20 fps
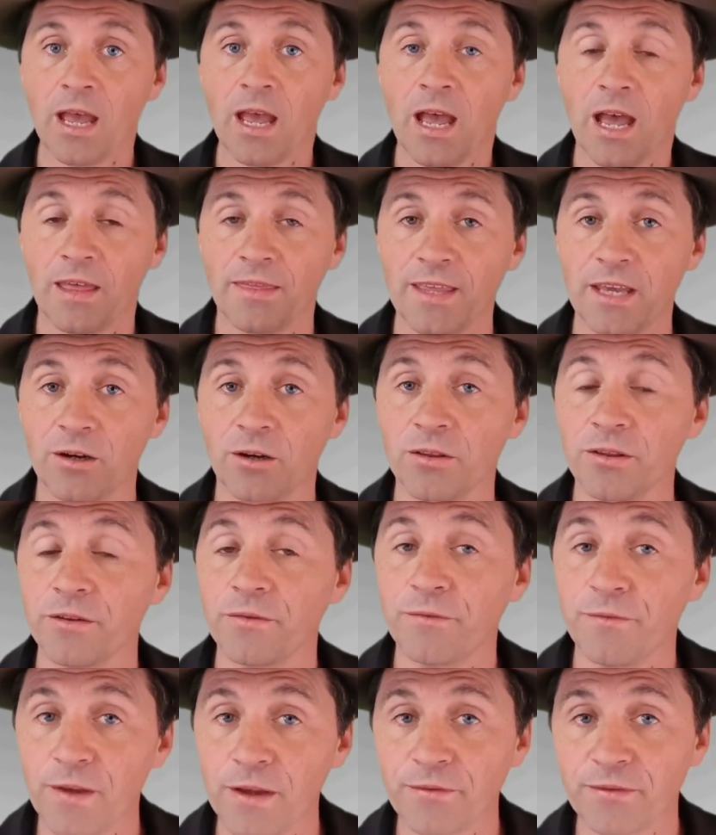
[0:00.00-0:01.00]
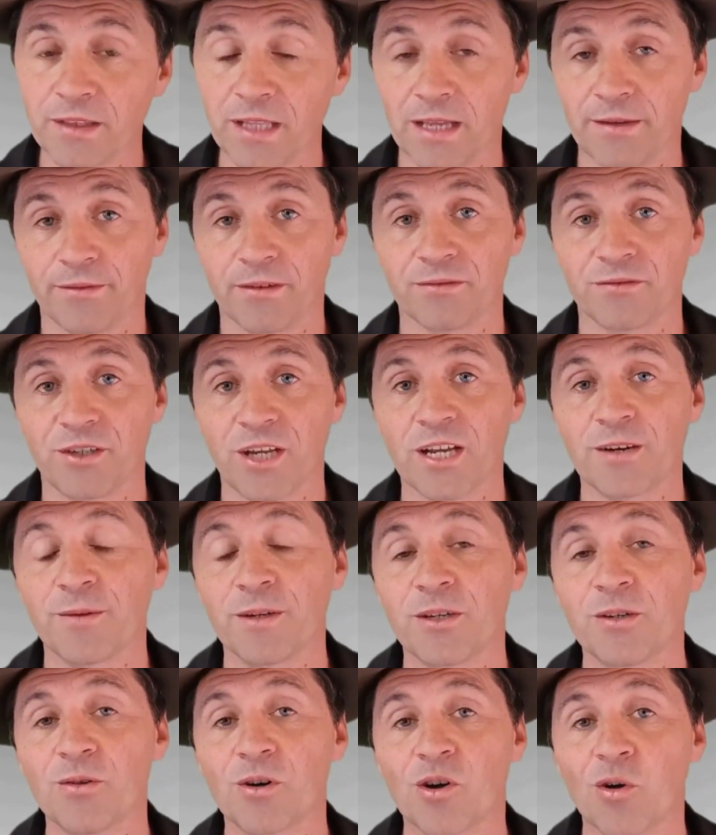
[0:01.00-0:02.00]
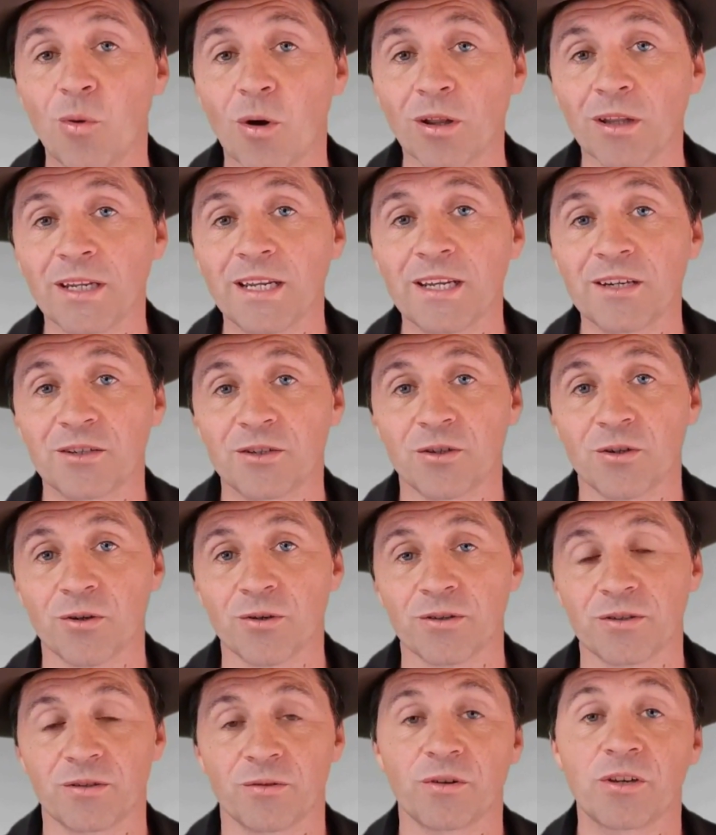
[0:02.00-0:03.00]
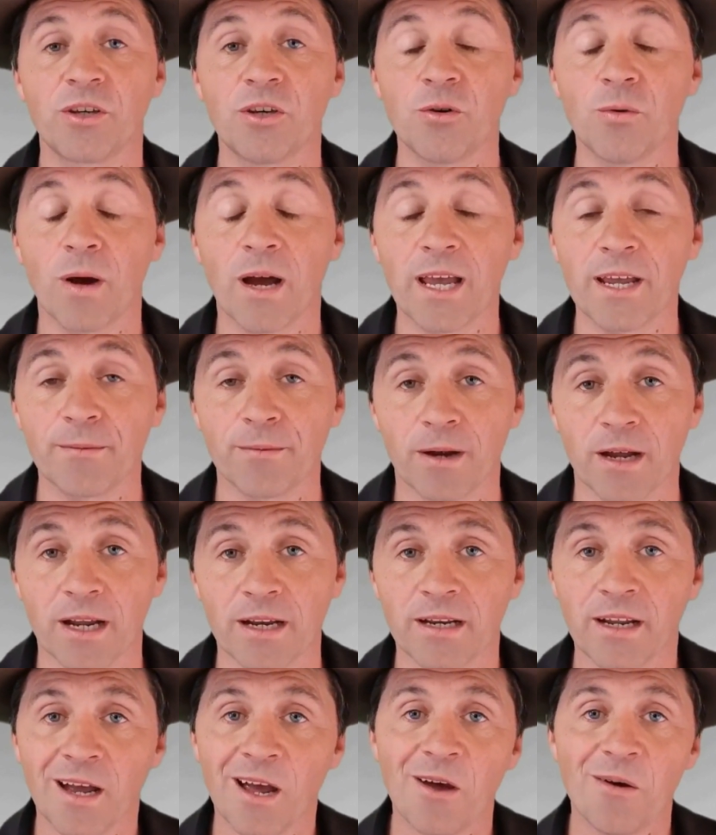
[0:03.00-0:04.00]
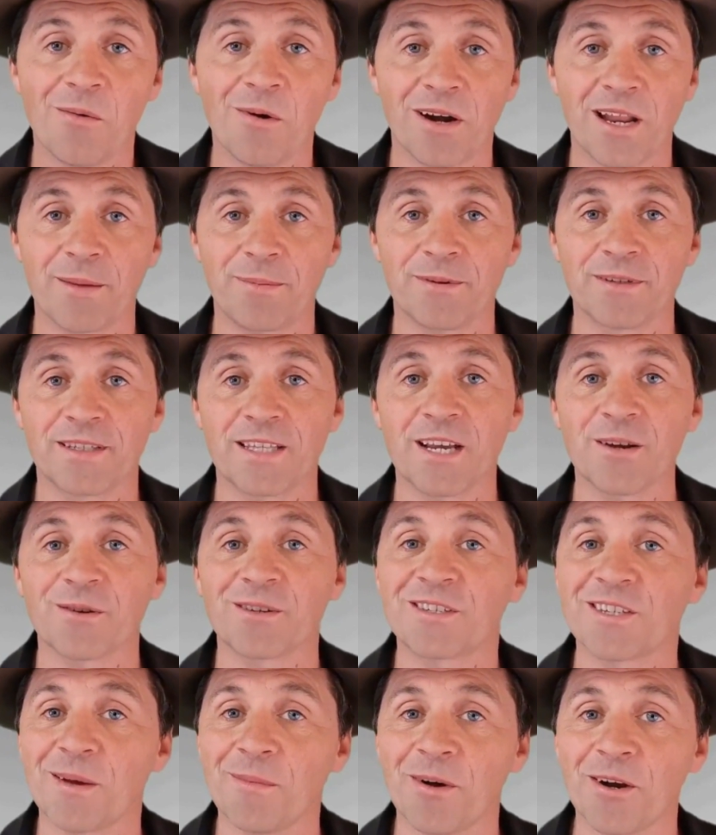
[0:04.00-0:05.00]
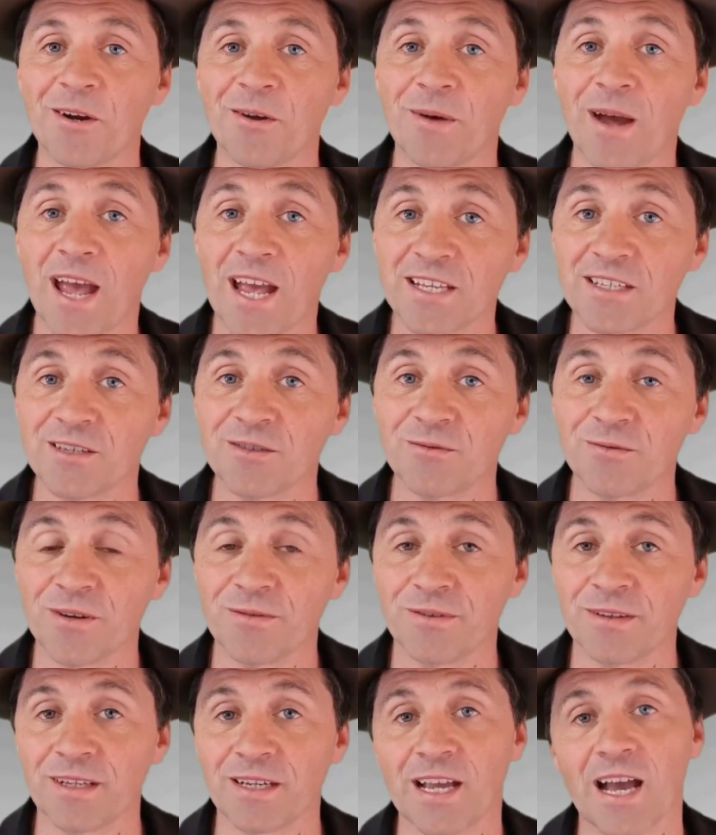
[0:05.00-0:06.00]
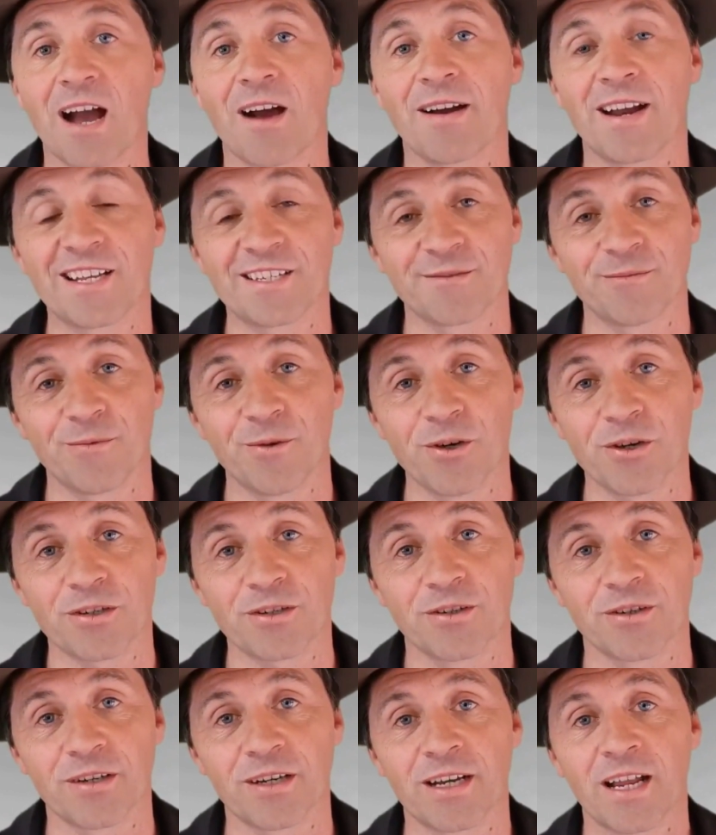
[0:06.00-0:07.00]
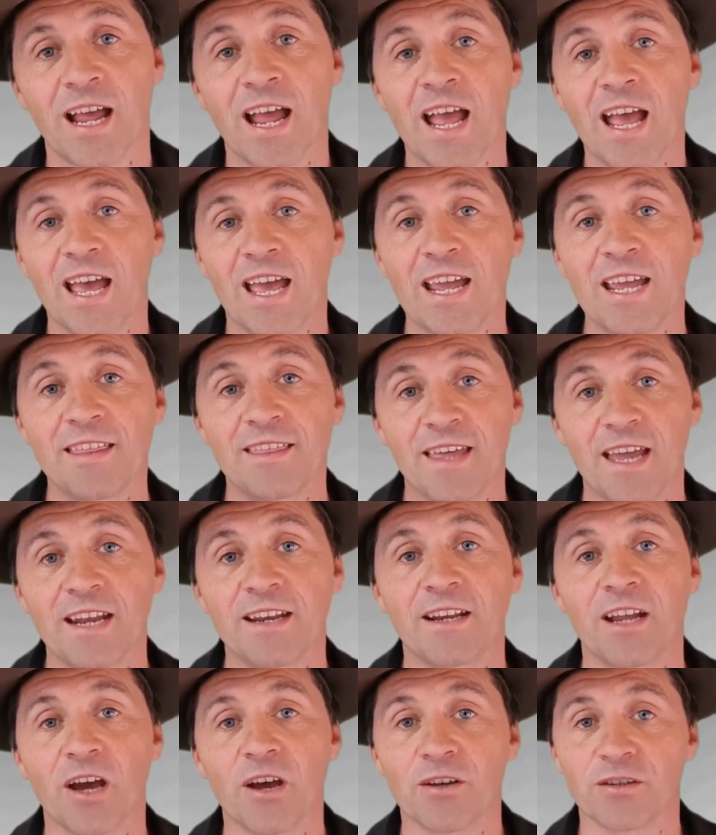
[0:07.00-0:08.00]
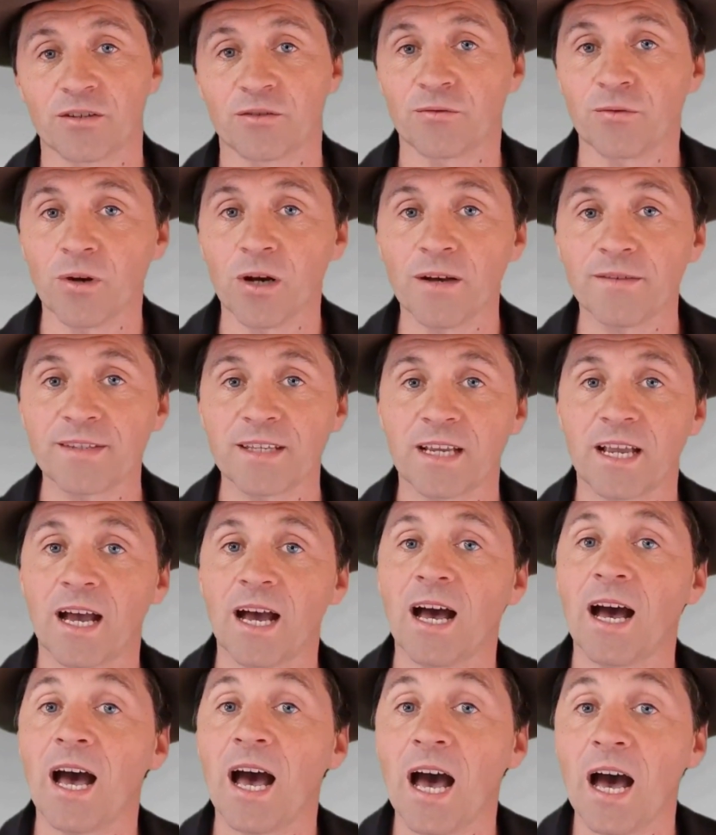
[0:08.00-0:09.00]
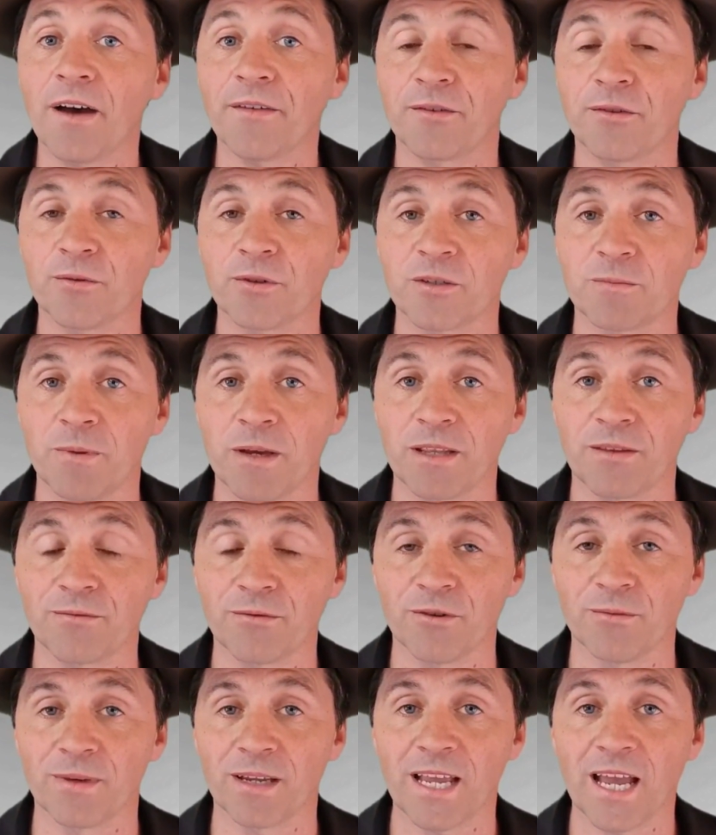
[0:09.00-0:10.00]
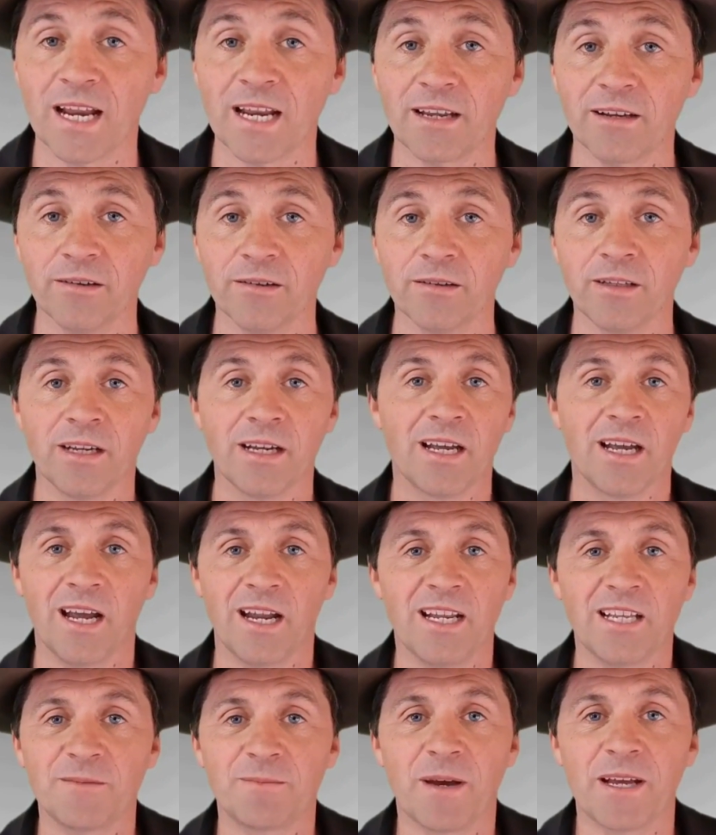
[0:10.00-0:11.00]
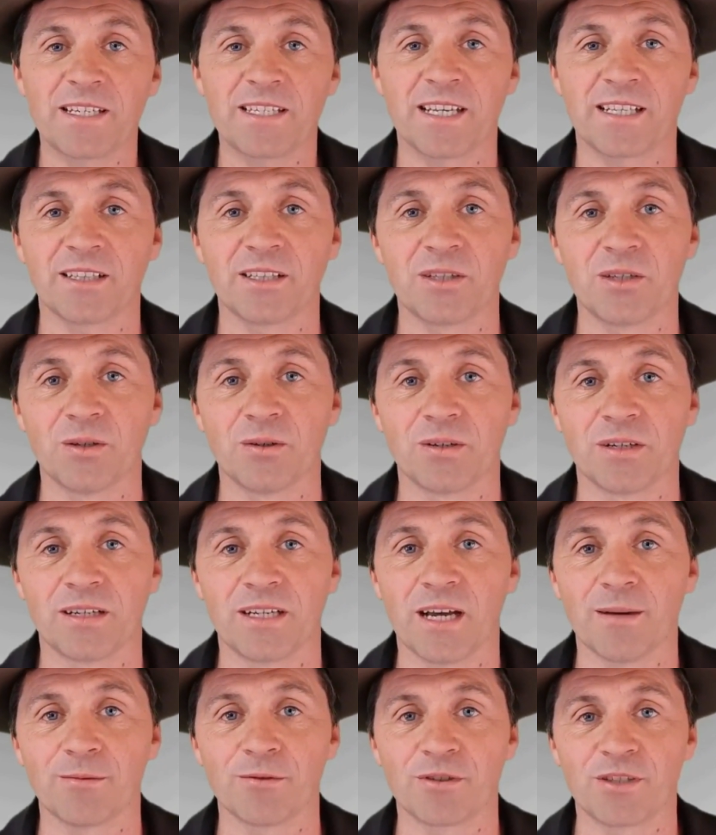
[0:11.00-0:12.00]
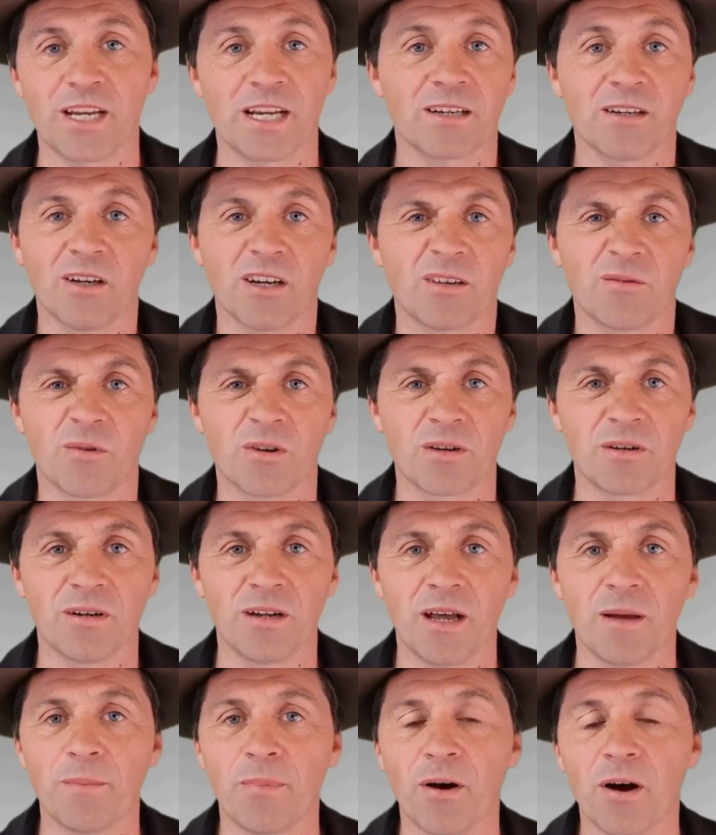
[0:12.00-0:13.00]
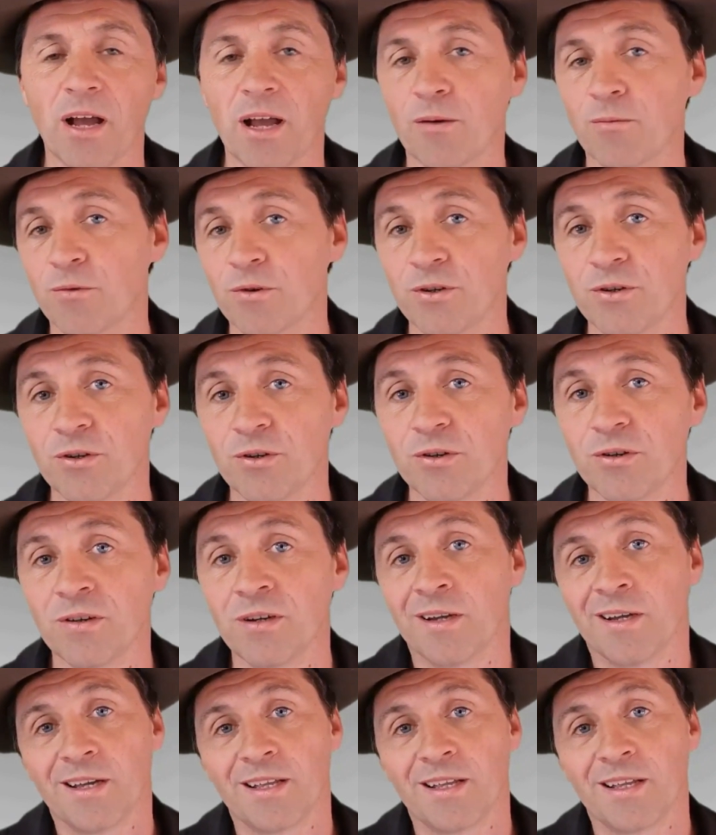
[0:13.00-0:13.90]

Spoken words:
And then on the 5th level of check, we do a quality assurance or a QA run. What happens there is someone who hasn't driven the car and hasn't worked on it, he then goes and drives the car after it's been through mechanical, and he's basically doing a double check like what a buyer would do.